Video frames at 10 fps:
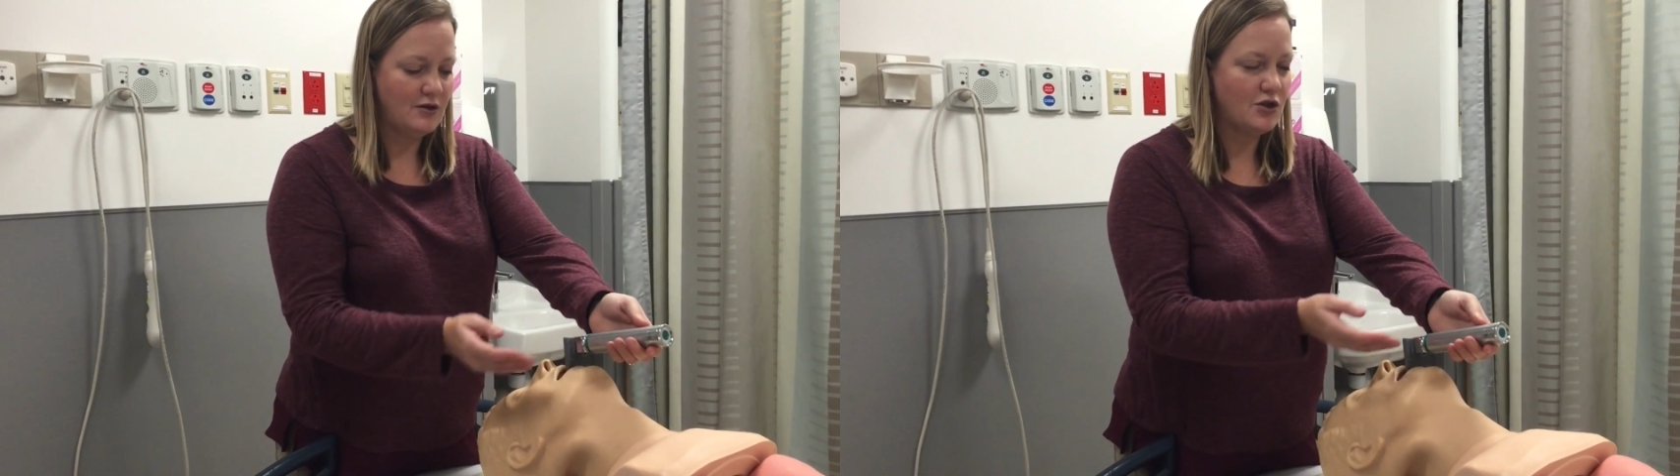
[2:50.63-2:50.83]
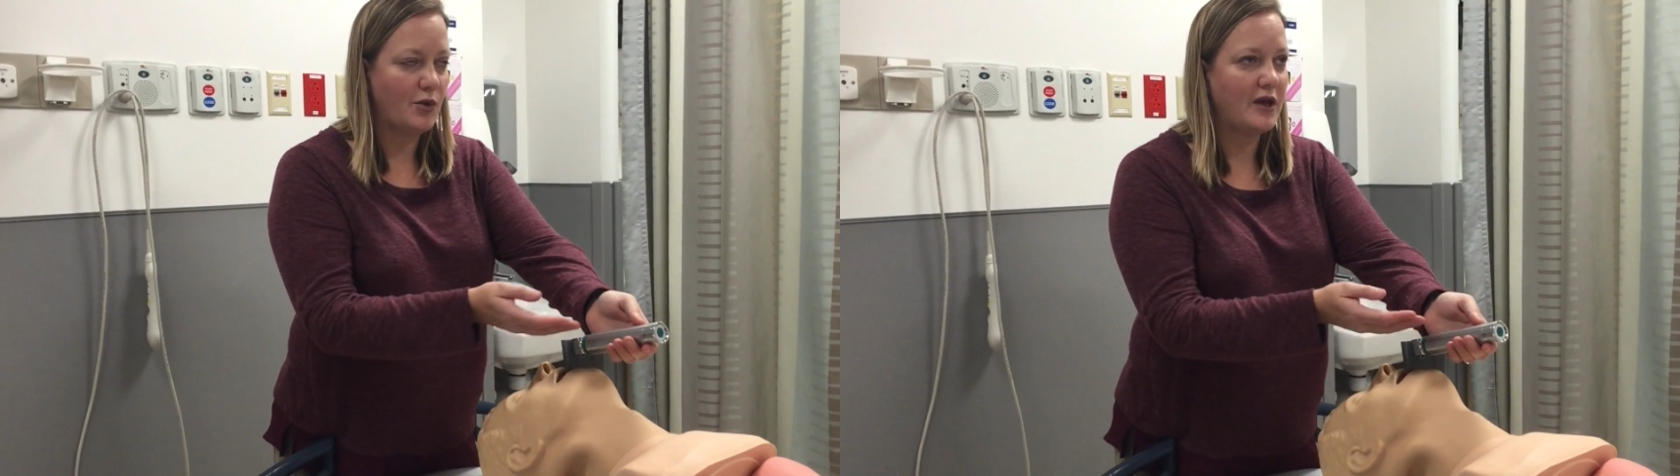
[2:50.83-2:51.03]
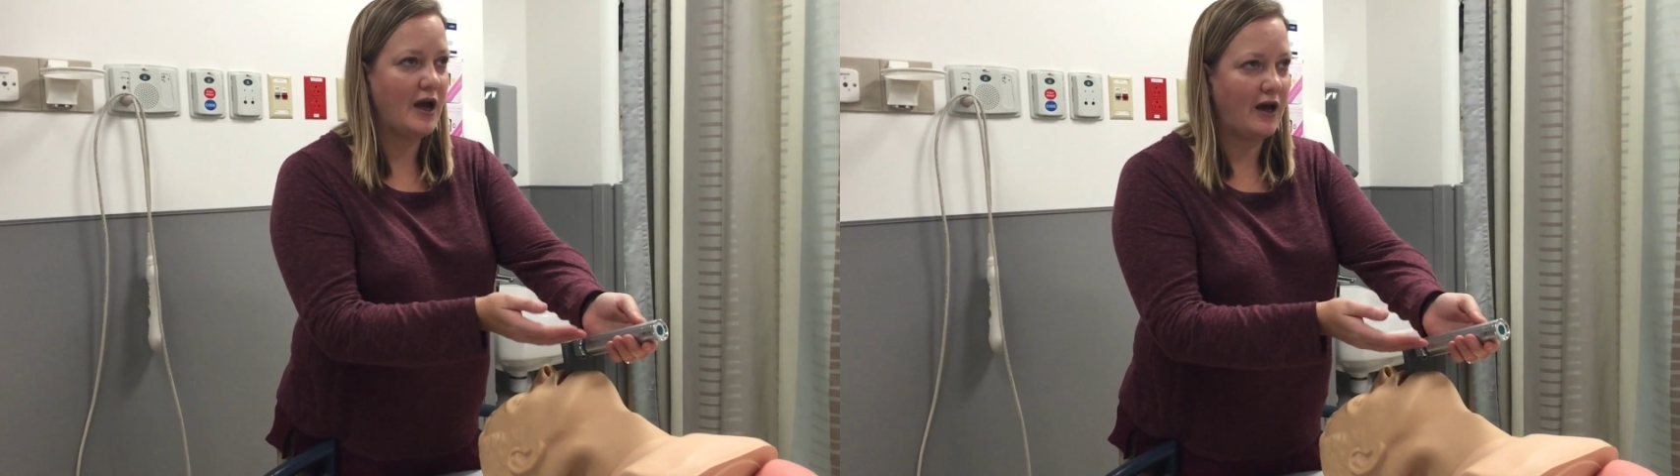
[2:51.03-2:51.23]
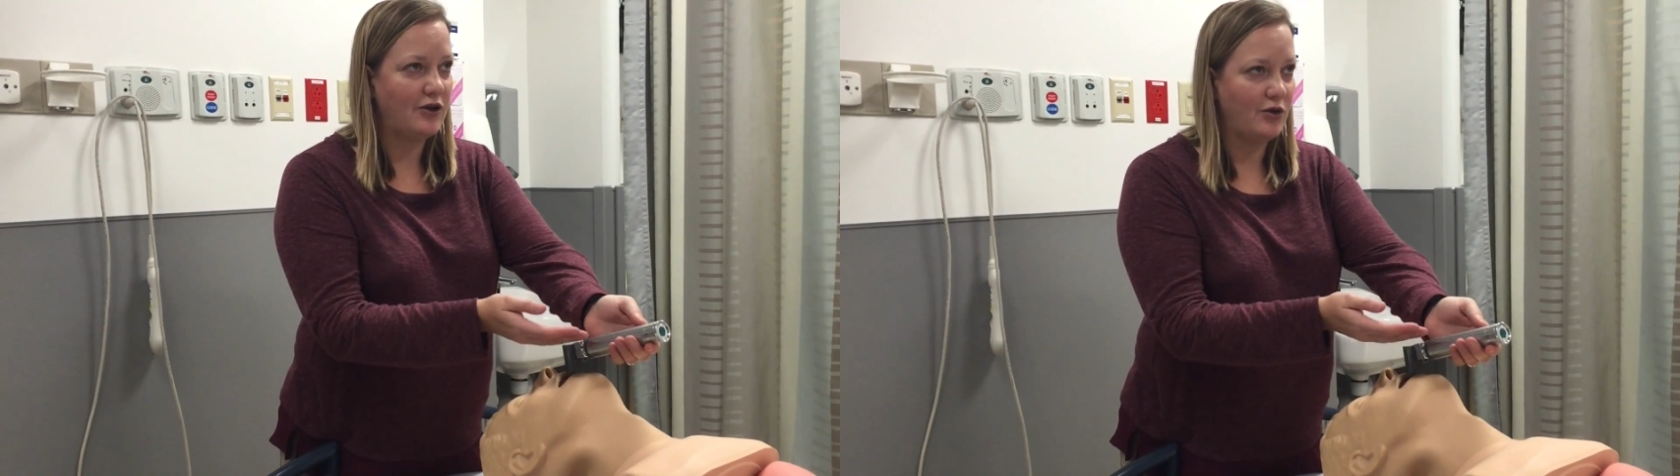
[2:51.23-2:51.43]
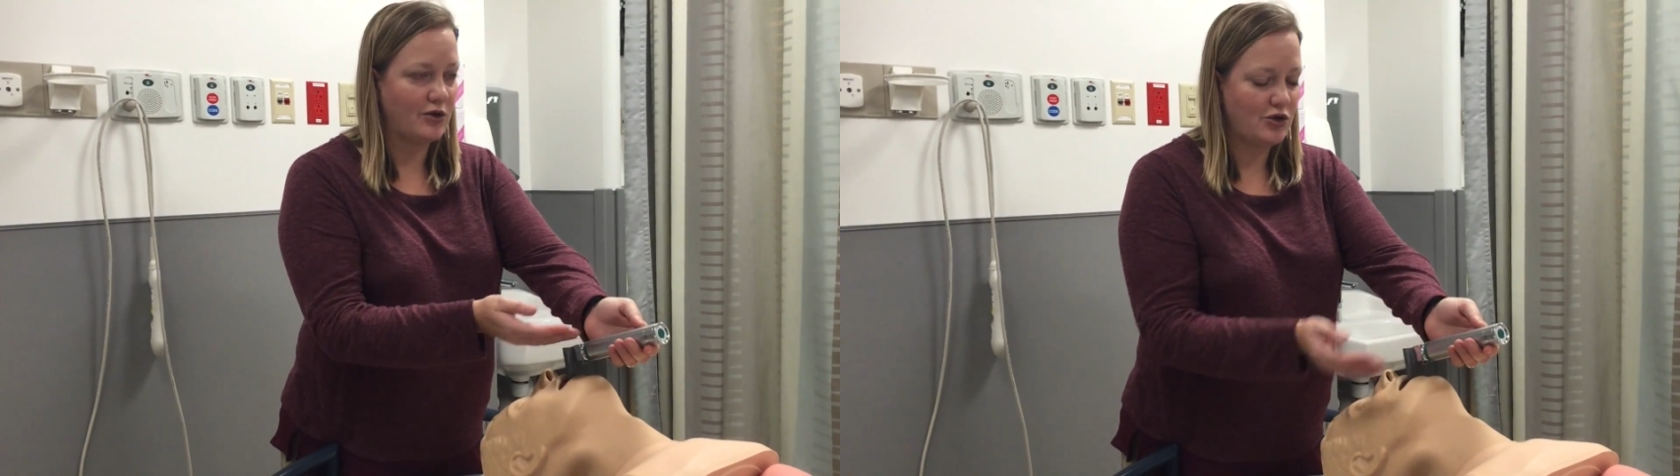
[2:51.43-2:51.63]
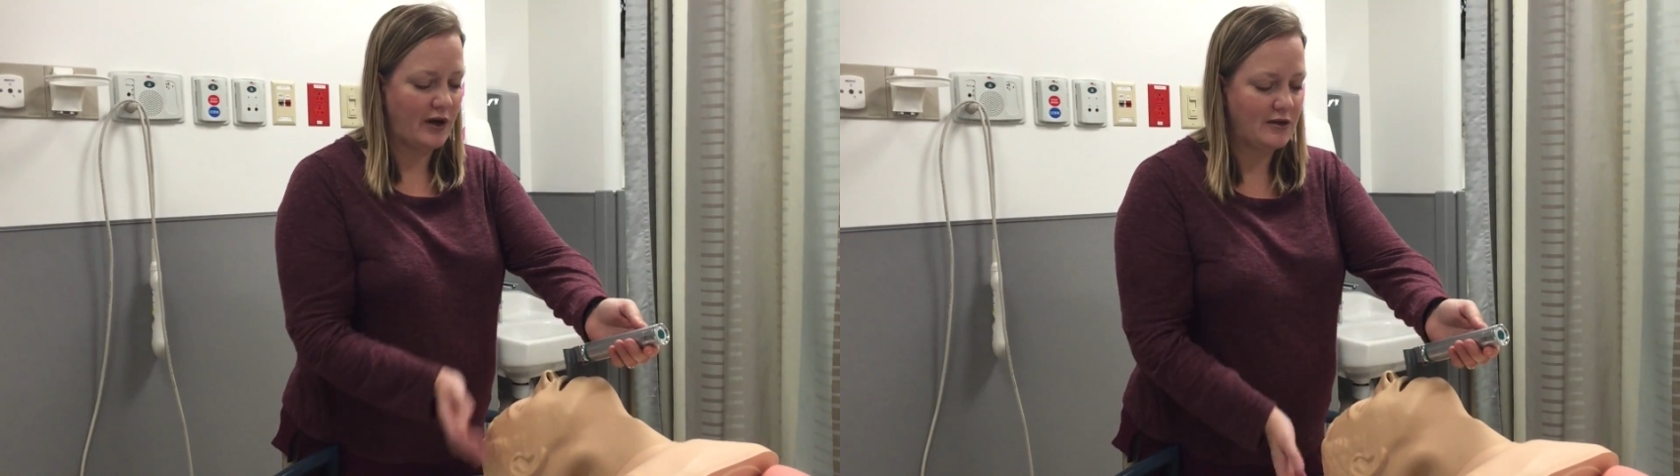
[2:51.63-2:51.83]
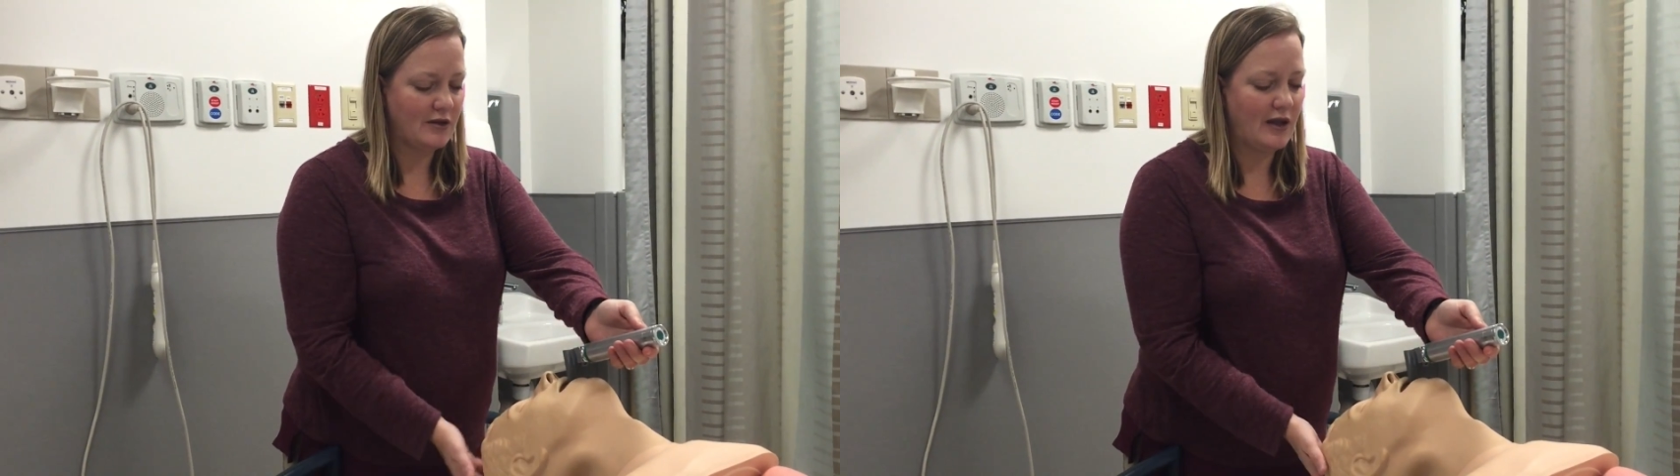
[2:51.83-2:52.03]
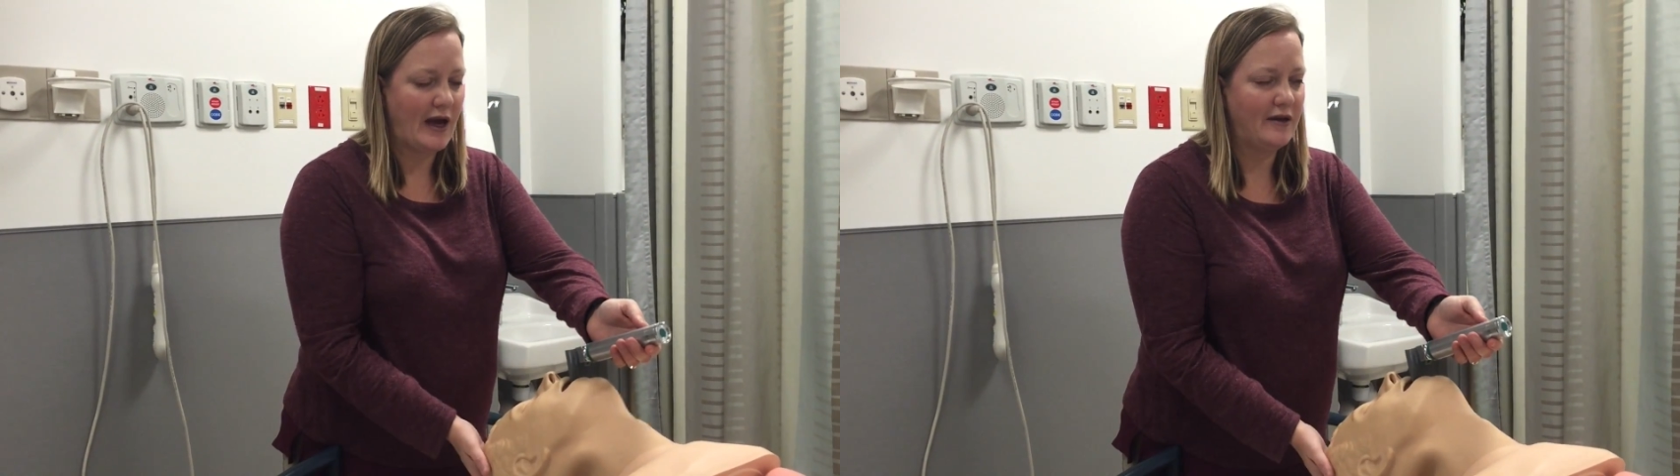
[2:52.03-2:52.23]
So again, you're trying
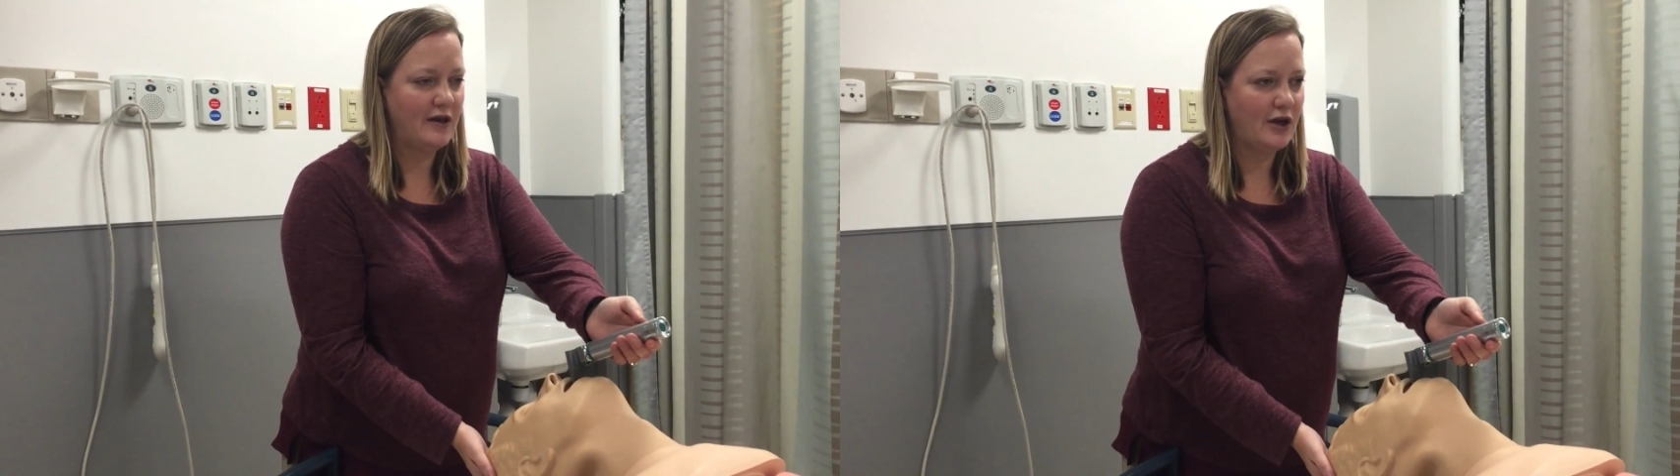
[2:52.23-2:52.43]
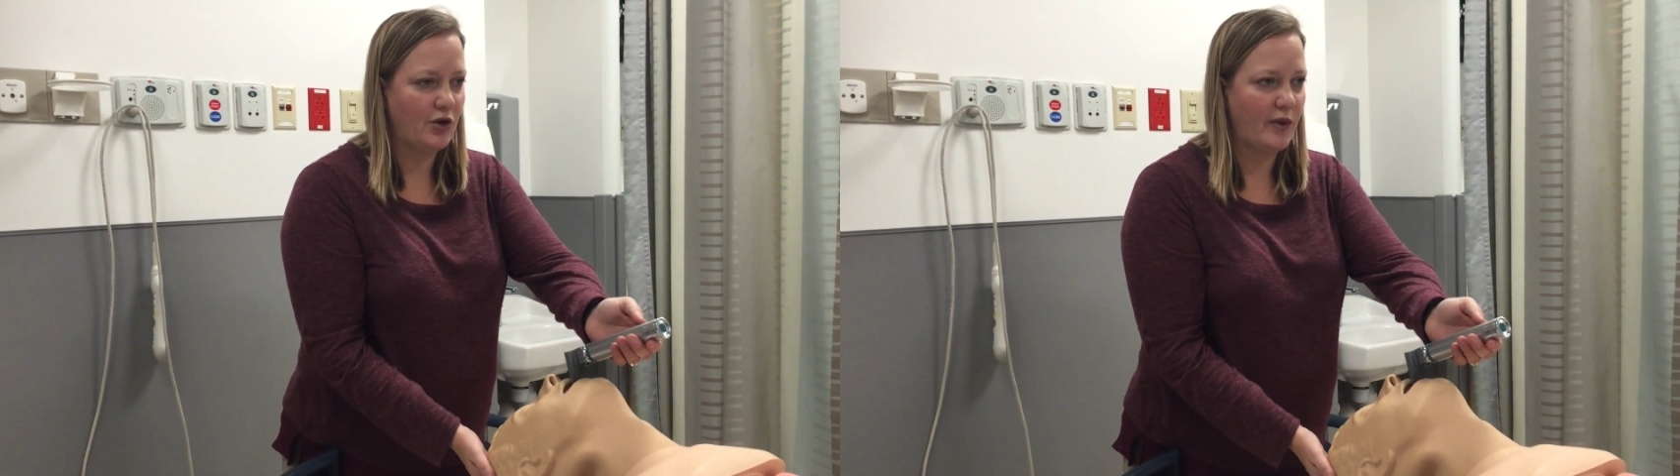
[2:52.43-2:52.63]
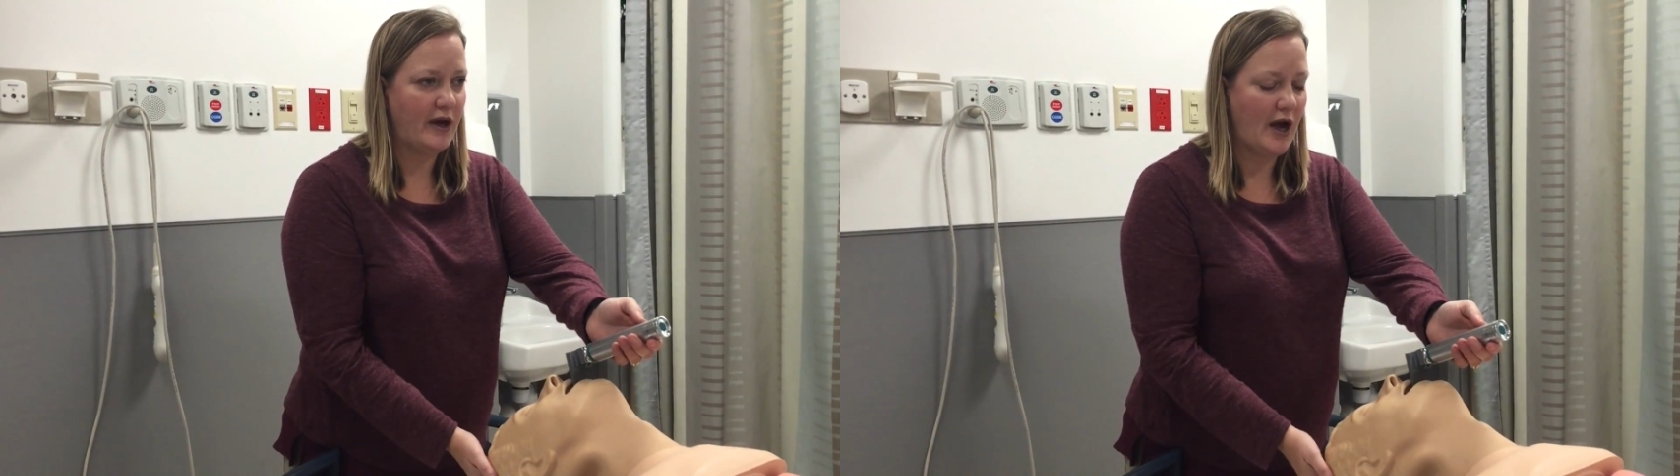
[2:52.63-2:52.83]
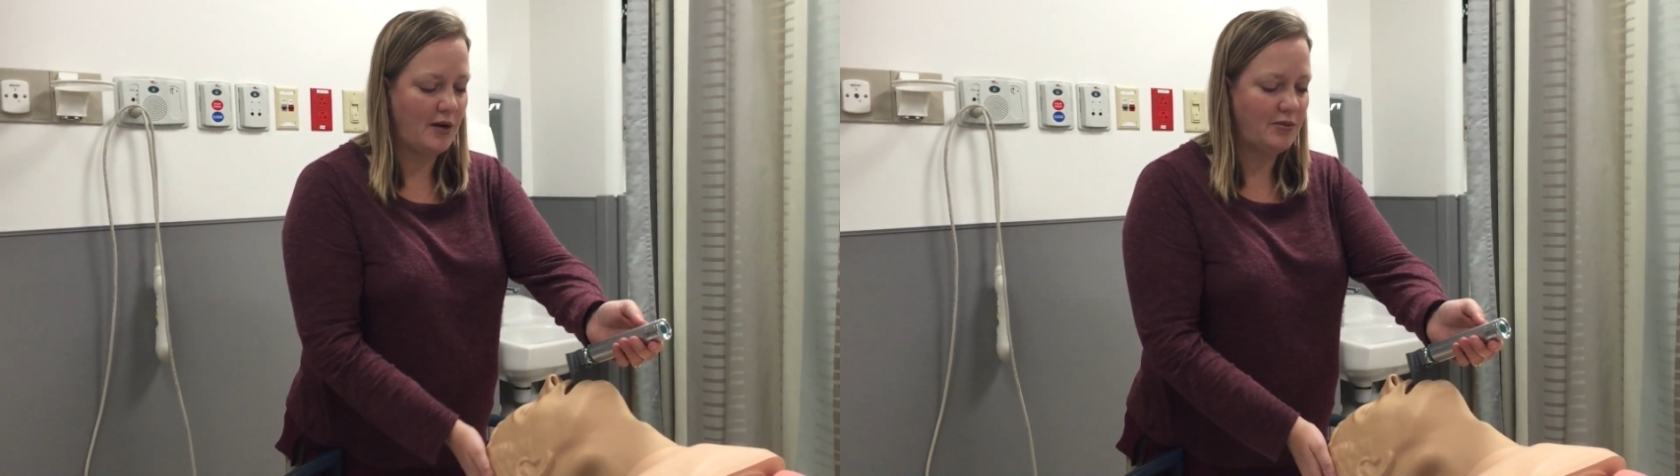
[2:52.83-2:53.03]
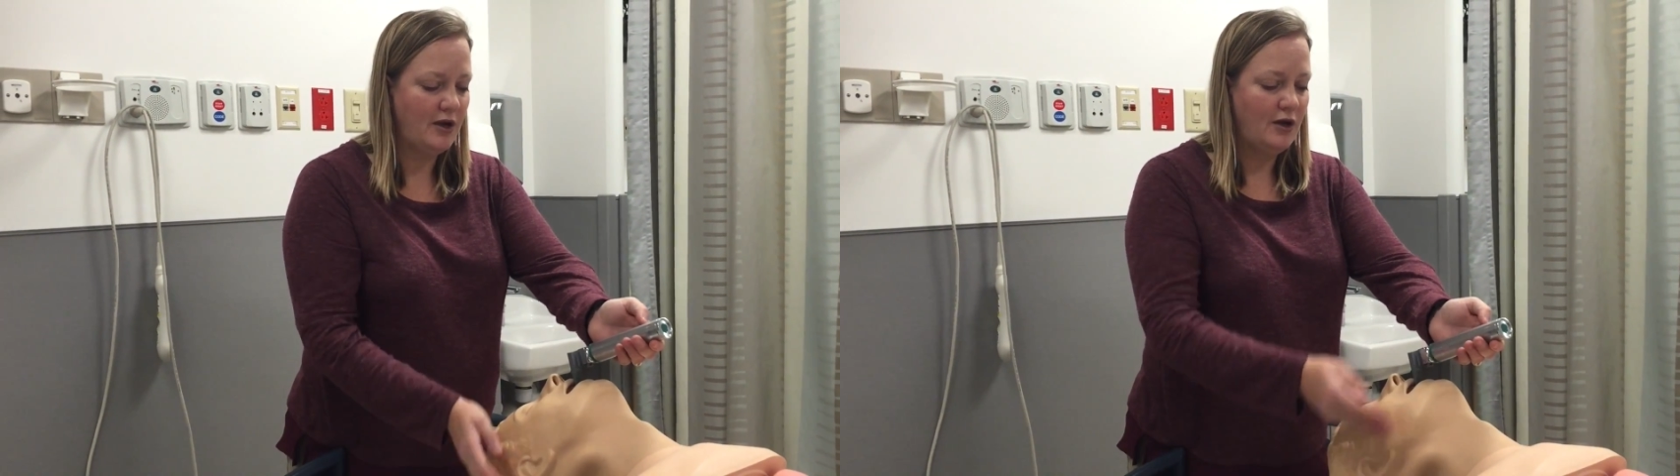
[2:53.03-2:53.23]
to line the airway up.